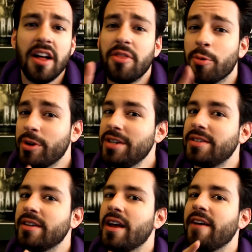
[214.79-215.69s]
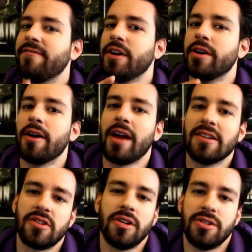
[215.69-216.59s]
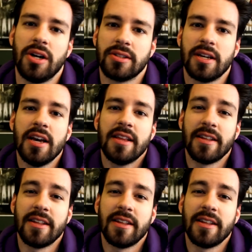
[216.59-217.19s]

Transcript: The reason I figured out as an adult